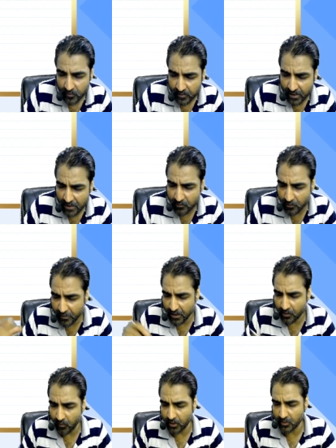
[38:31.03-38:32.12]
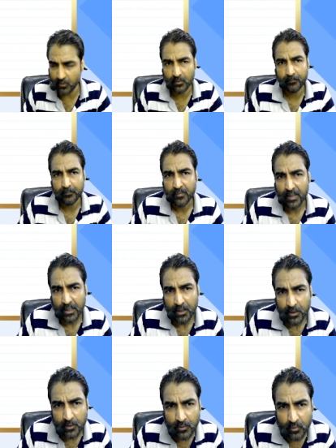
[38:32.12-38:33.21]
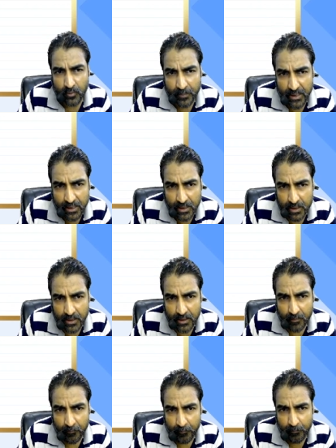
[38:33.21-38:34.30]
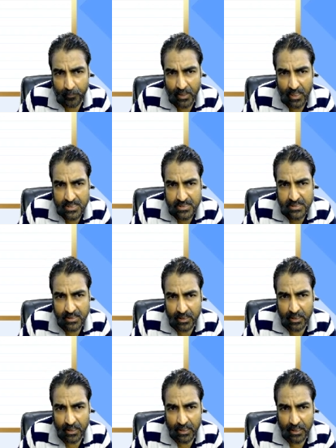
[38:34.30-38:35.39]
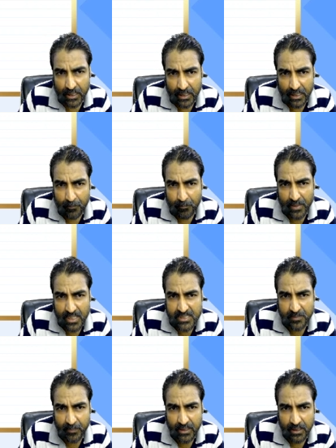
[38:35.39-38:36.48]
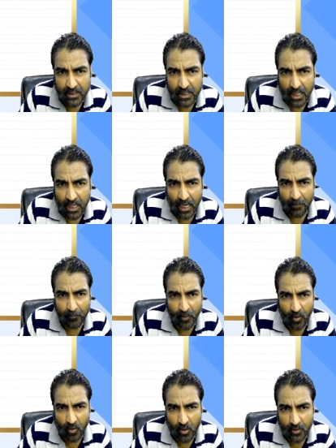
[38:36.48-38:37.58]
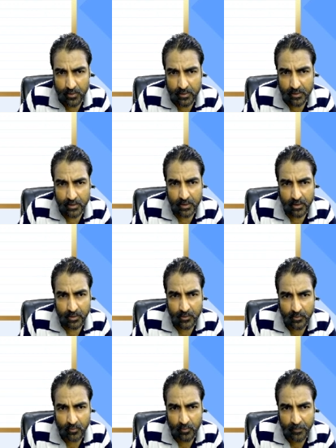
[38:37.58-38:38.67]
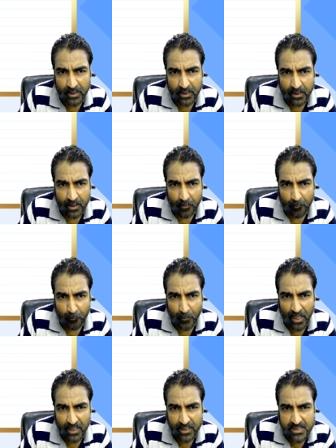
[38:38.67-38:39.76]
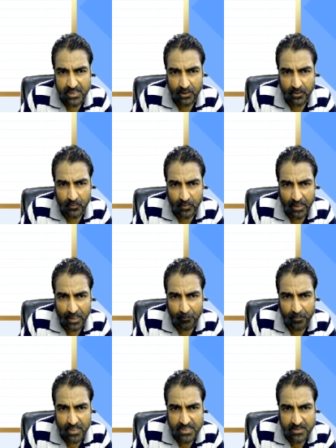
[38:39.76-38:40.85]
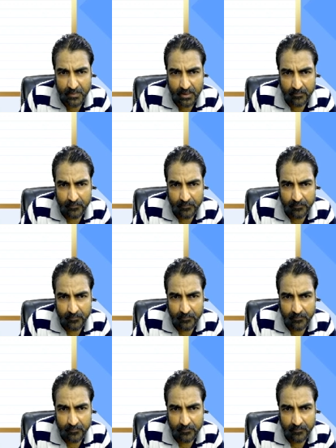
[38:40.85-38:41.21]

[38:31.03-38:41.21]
That will be equal to 2b plus a plus b upon 2b minus into a plus b,